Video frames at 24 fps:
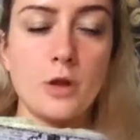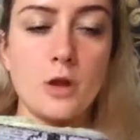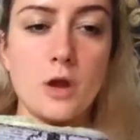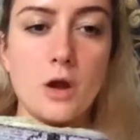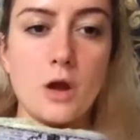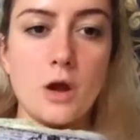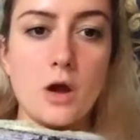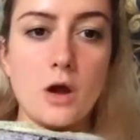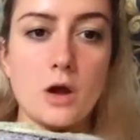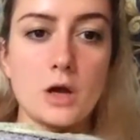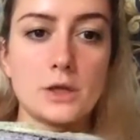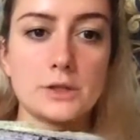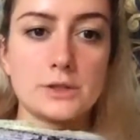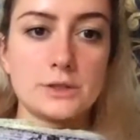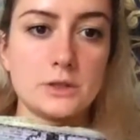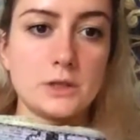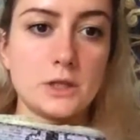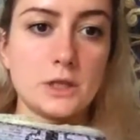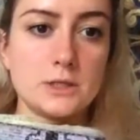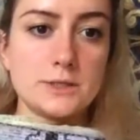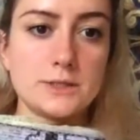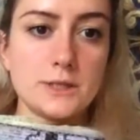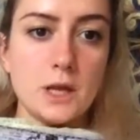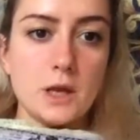
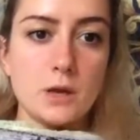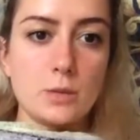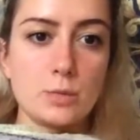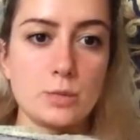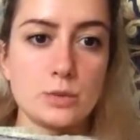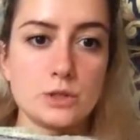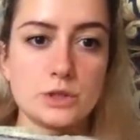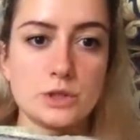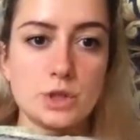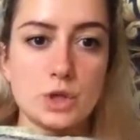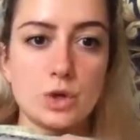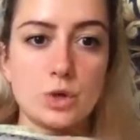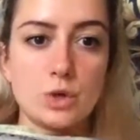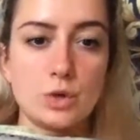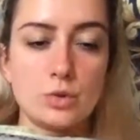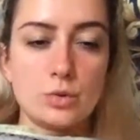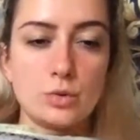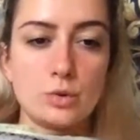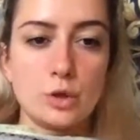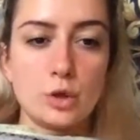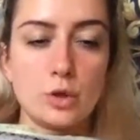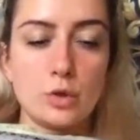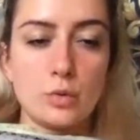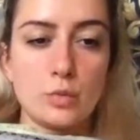Today's
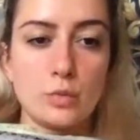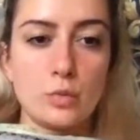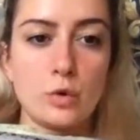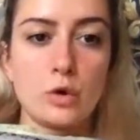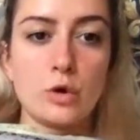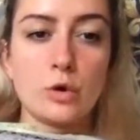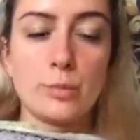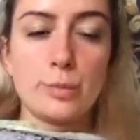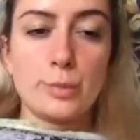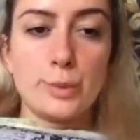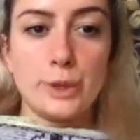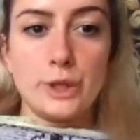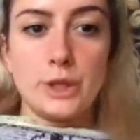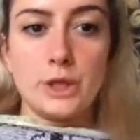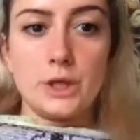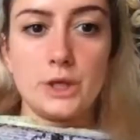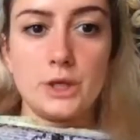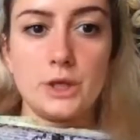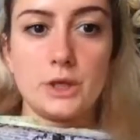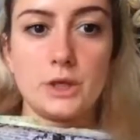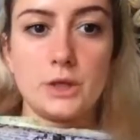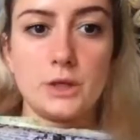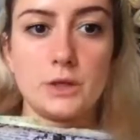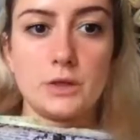episode will
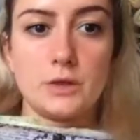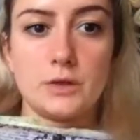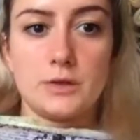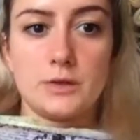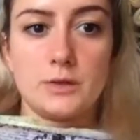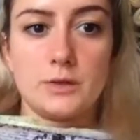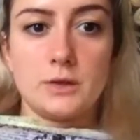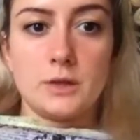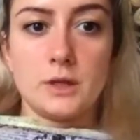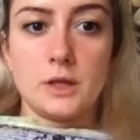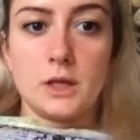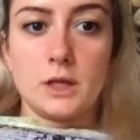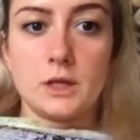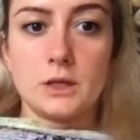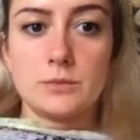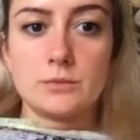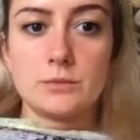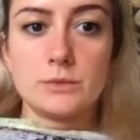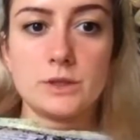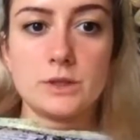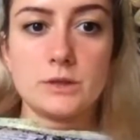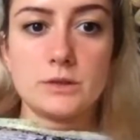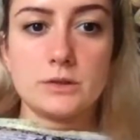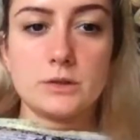be
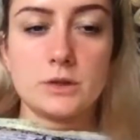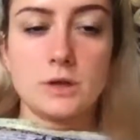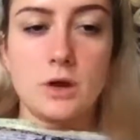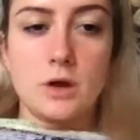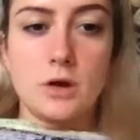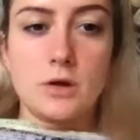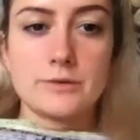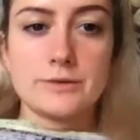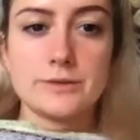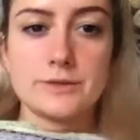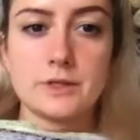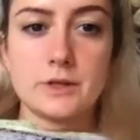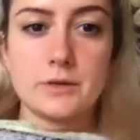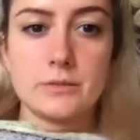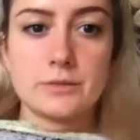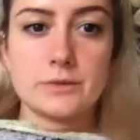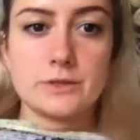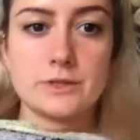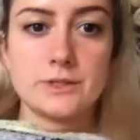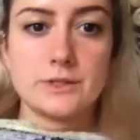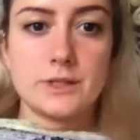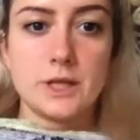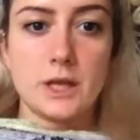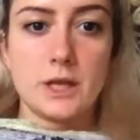named The Concept,
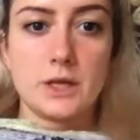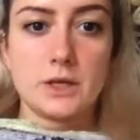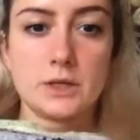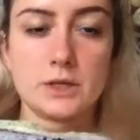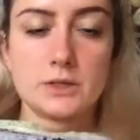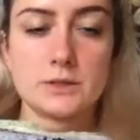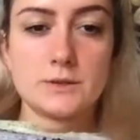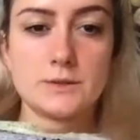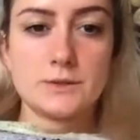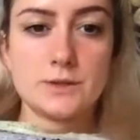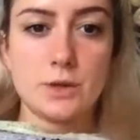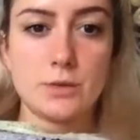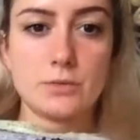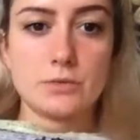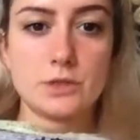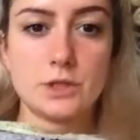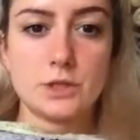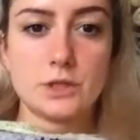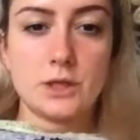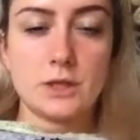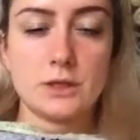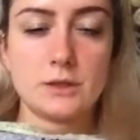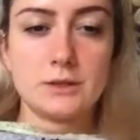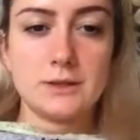Status,
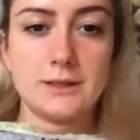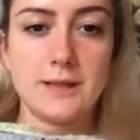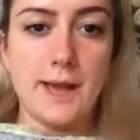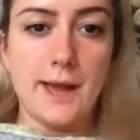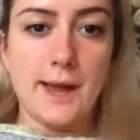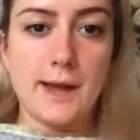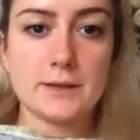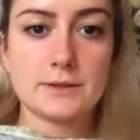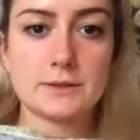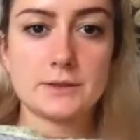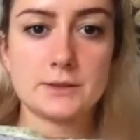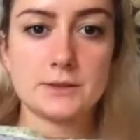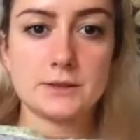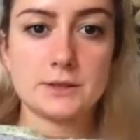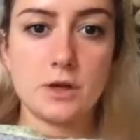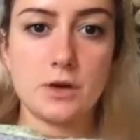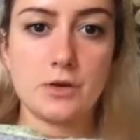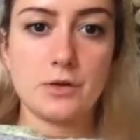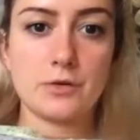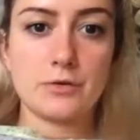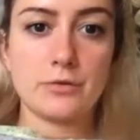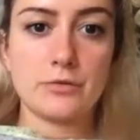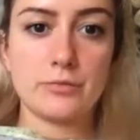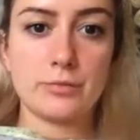Subject, and Tasks
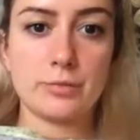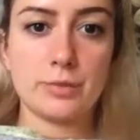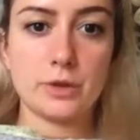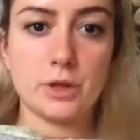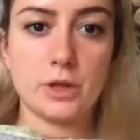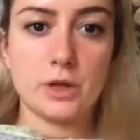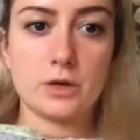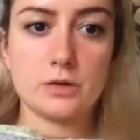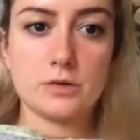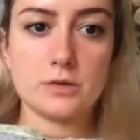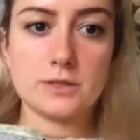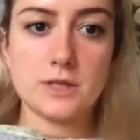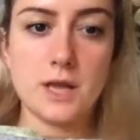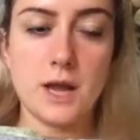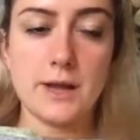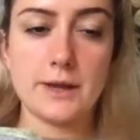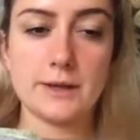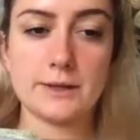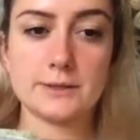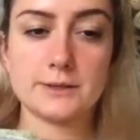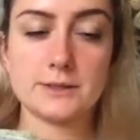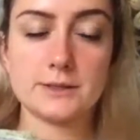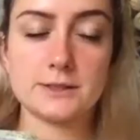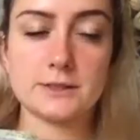of Political
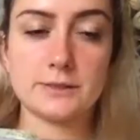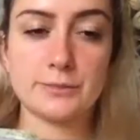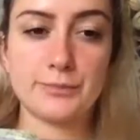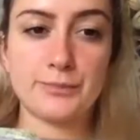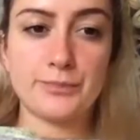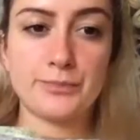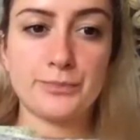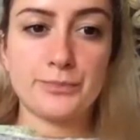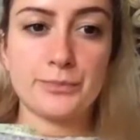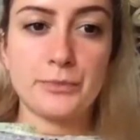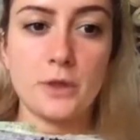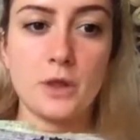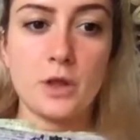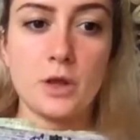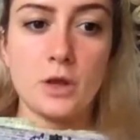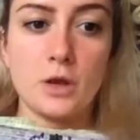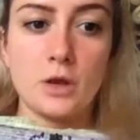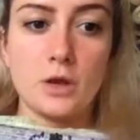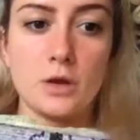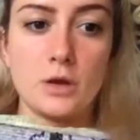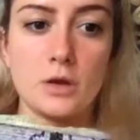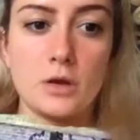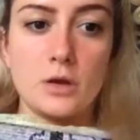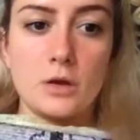Science.
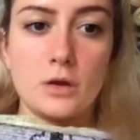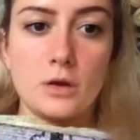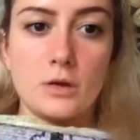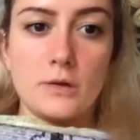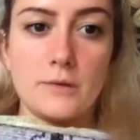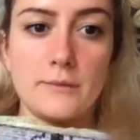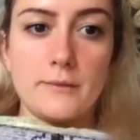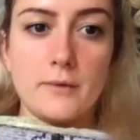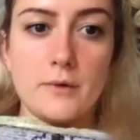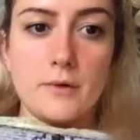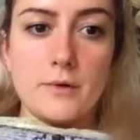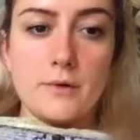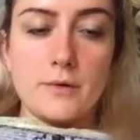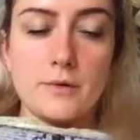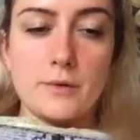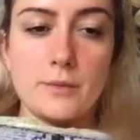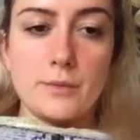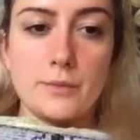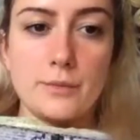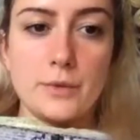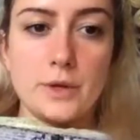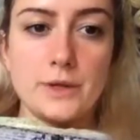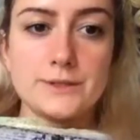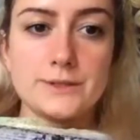
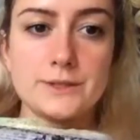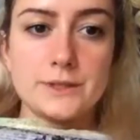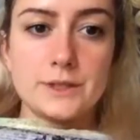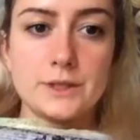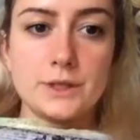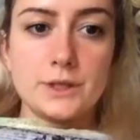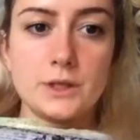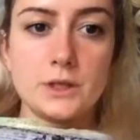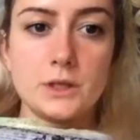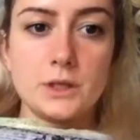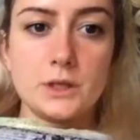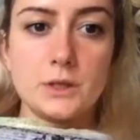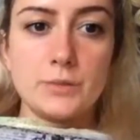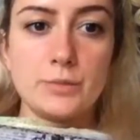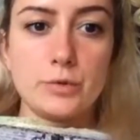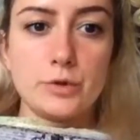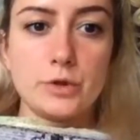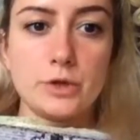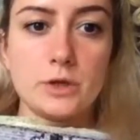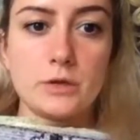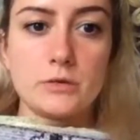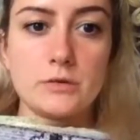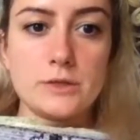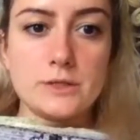Basically,
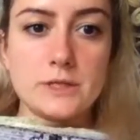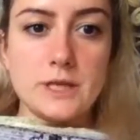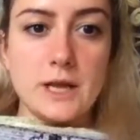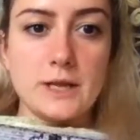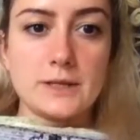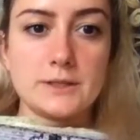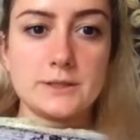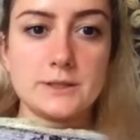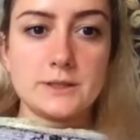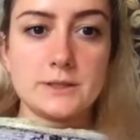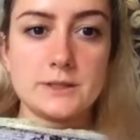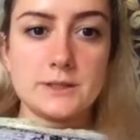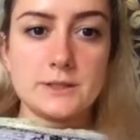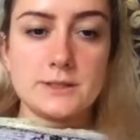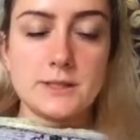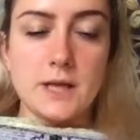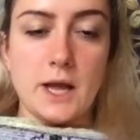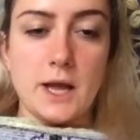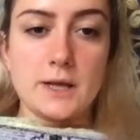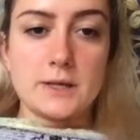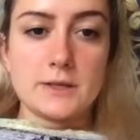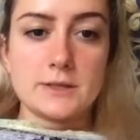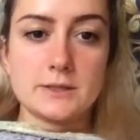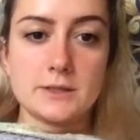political science is a
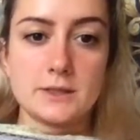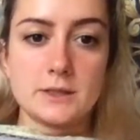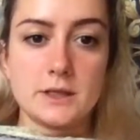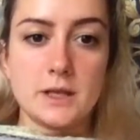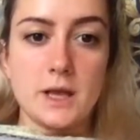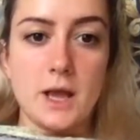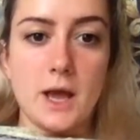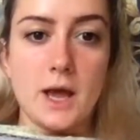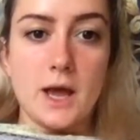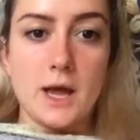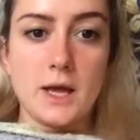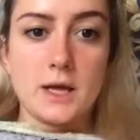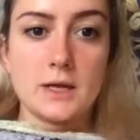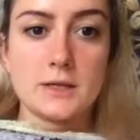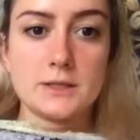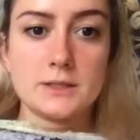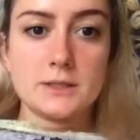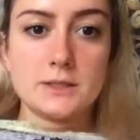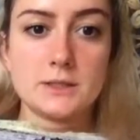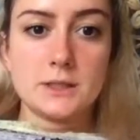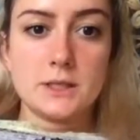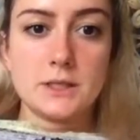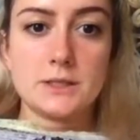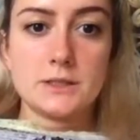science that
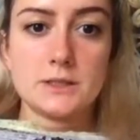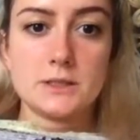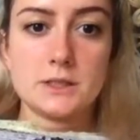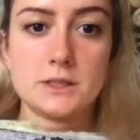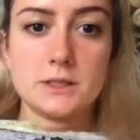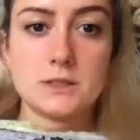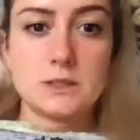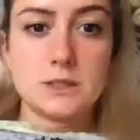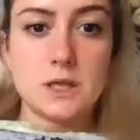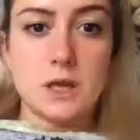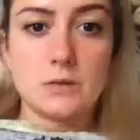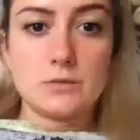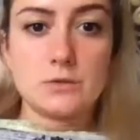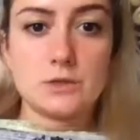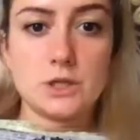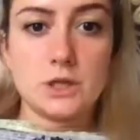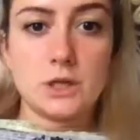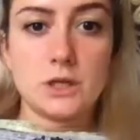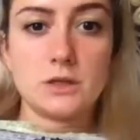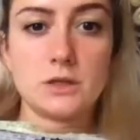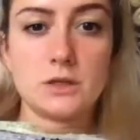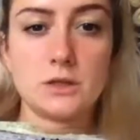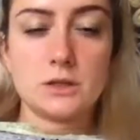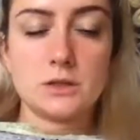has as its
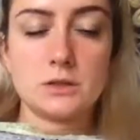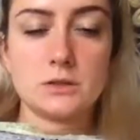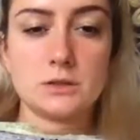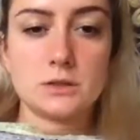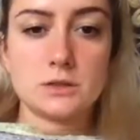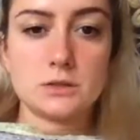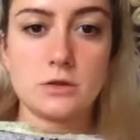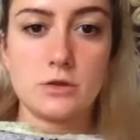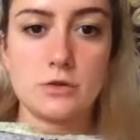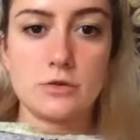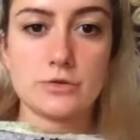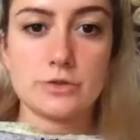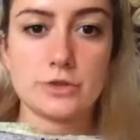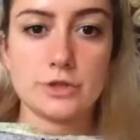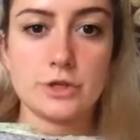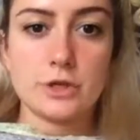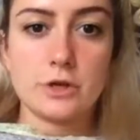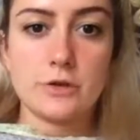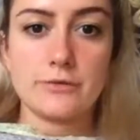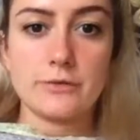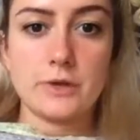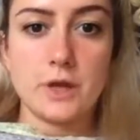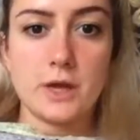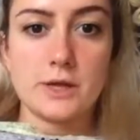subject the disclosure
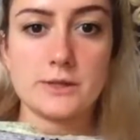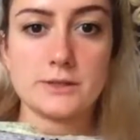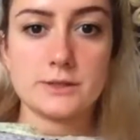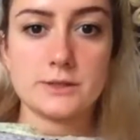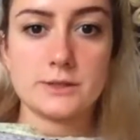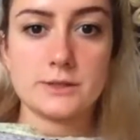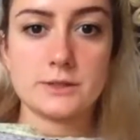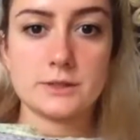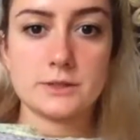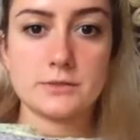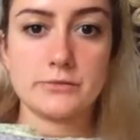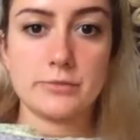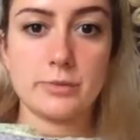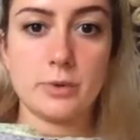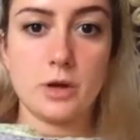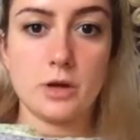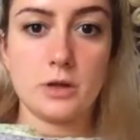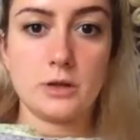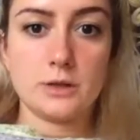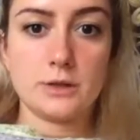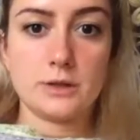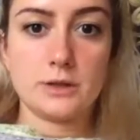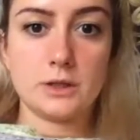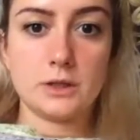of the essence of
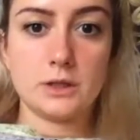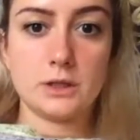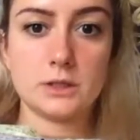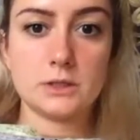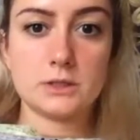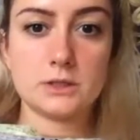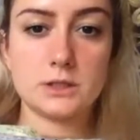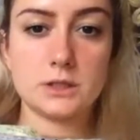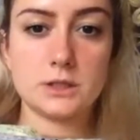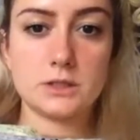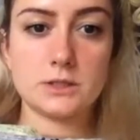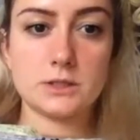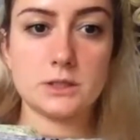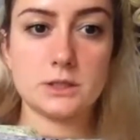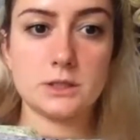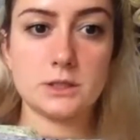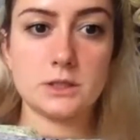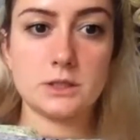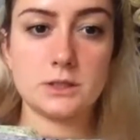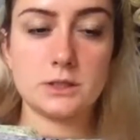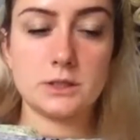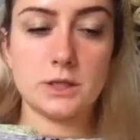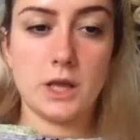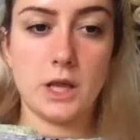politics as an
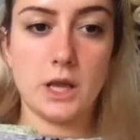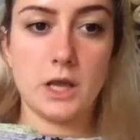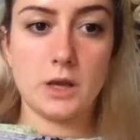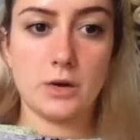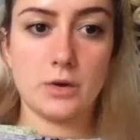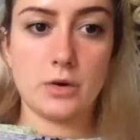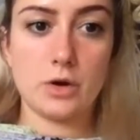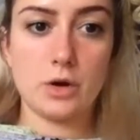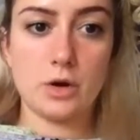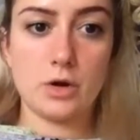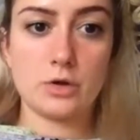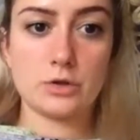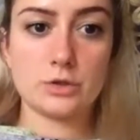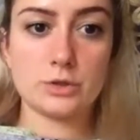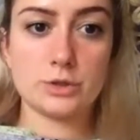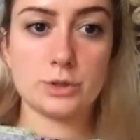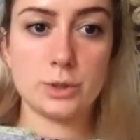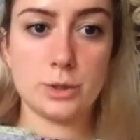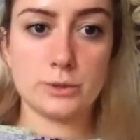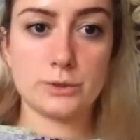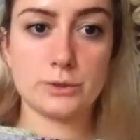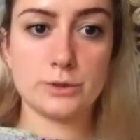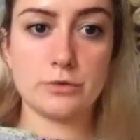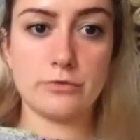integral
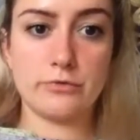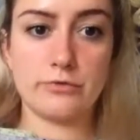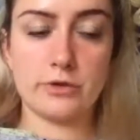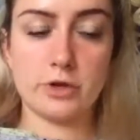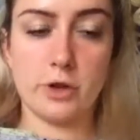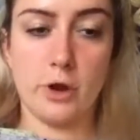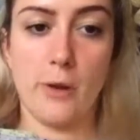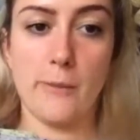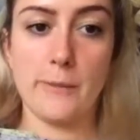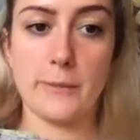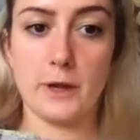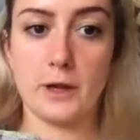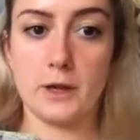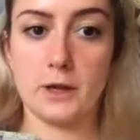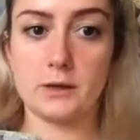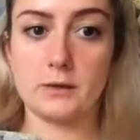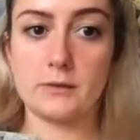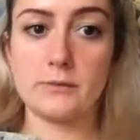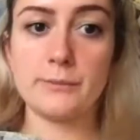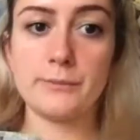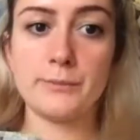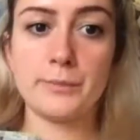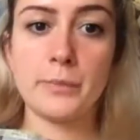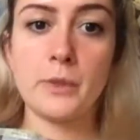social phenomenon.